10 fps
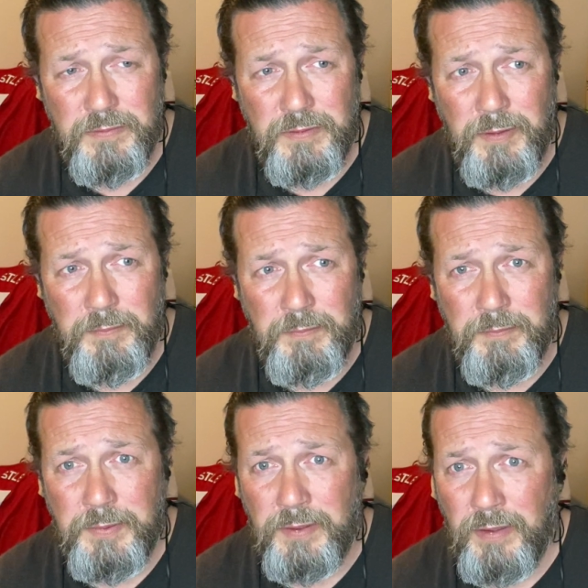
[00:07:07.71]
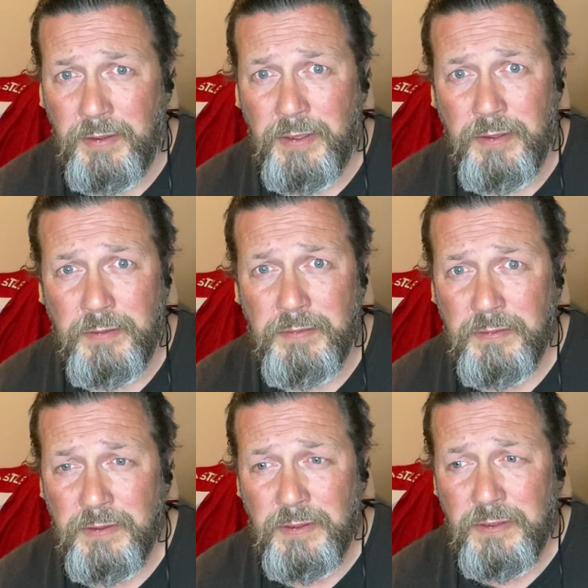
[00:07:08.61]
Bukayo,
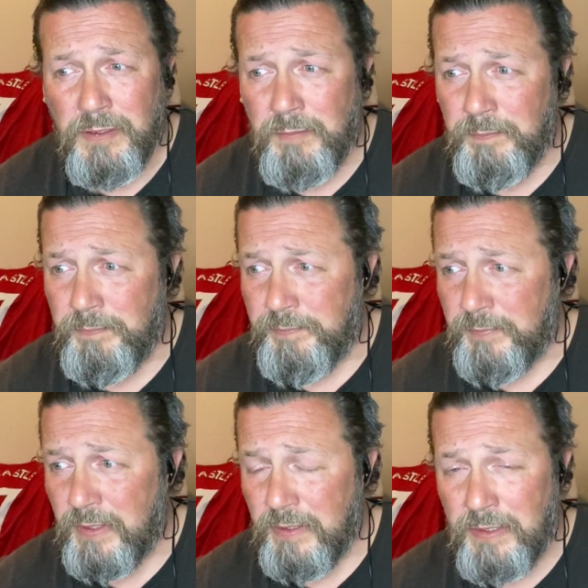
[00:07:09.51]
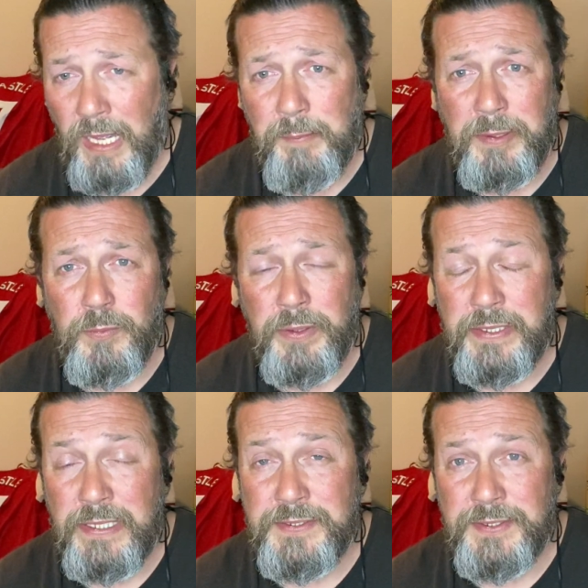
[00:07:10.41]
Gabby when he
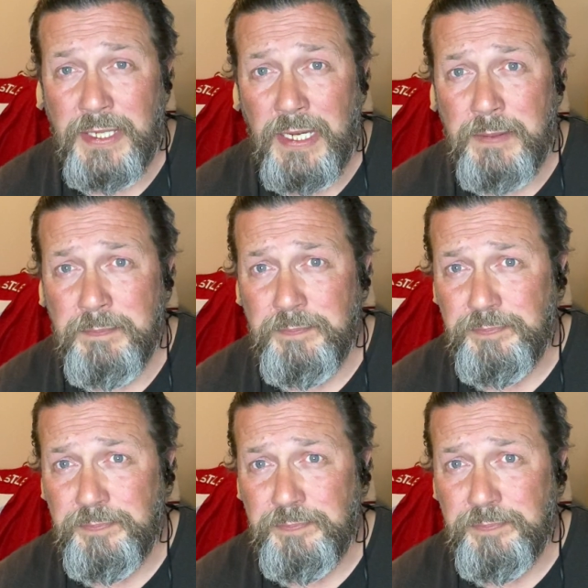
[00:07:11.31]
gets a game,